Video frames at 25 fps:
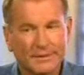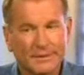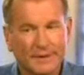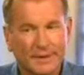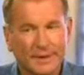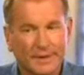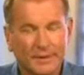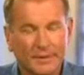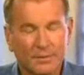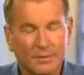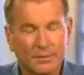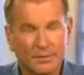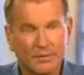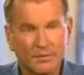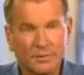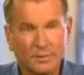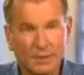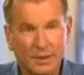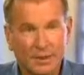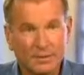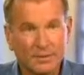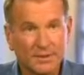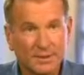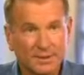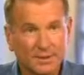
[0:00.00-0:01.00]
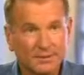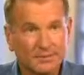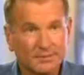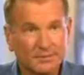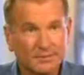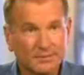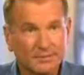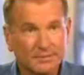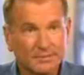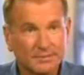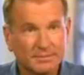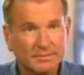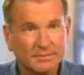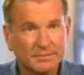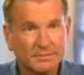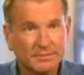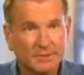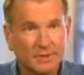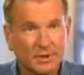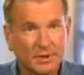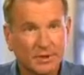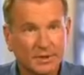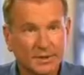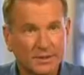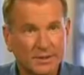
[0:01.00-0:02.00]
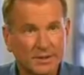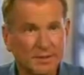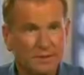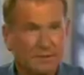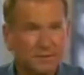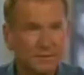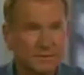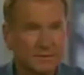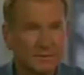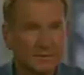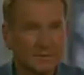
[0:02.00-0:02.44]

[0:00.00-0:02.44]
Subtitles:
I always wound up running things.